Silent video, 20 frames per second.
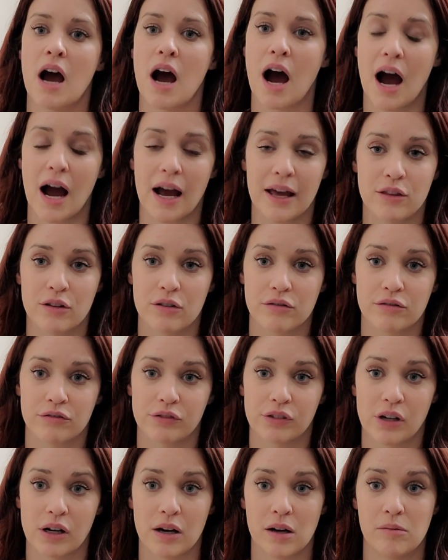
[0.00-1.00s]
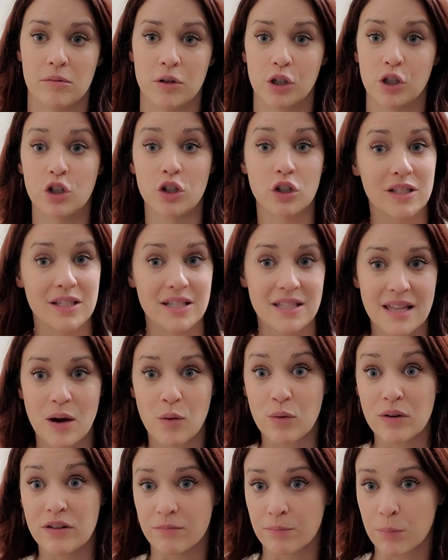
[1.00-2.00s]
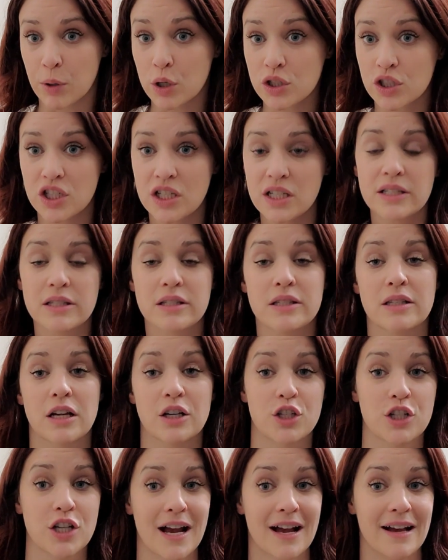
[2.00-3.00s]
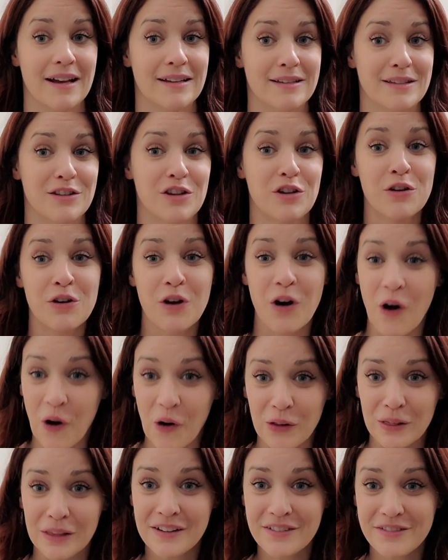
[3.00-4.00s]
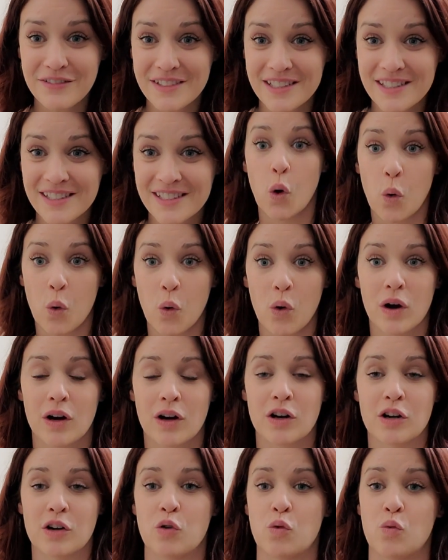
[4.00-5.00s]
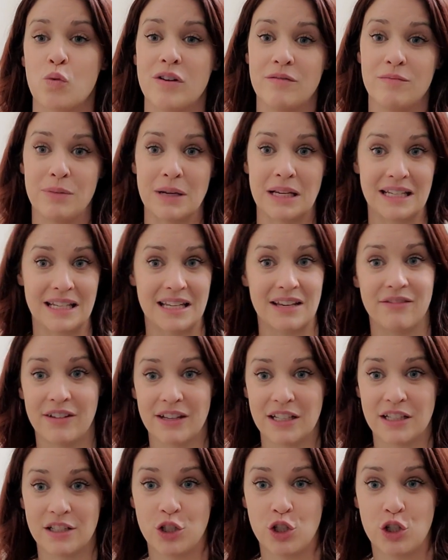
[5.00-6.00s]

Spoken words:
either from goods that we've purchased, such as olives, or we've been giving